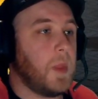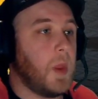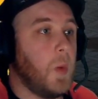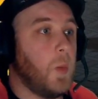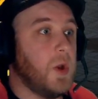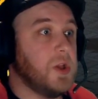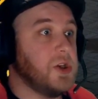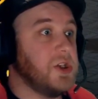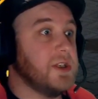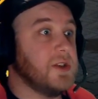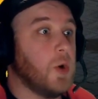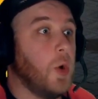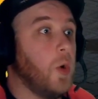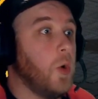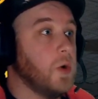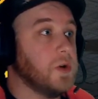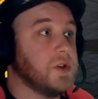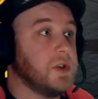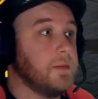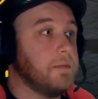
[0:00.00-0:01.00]
which is
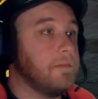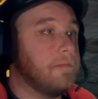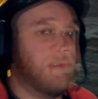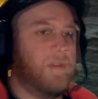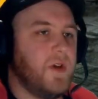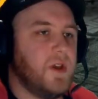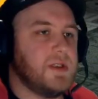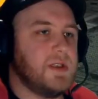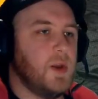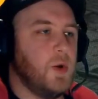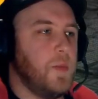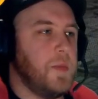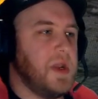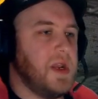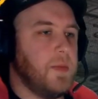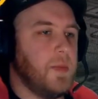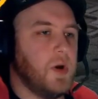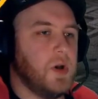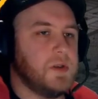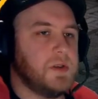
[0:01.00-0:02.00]
awesome. The first little
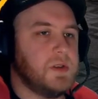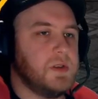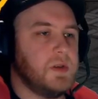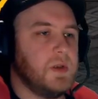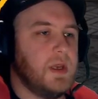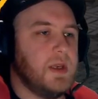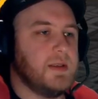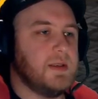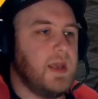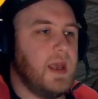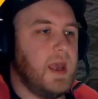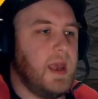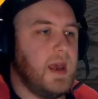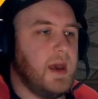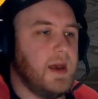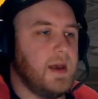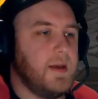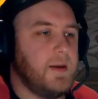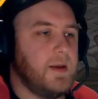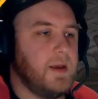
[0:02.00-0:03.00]
mini-boss is
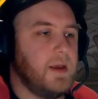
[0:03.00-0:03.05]
here.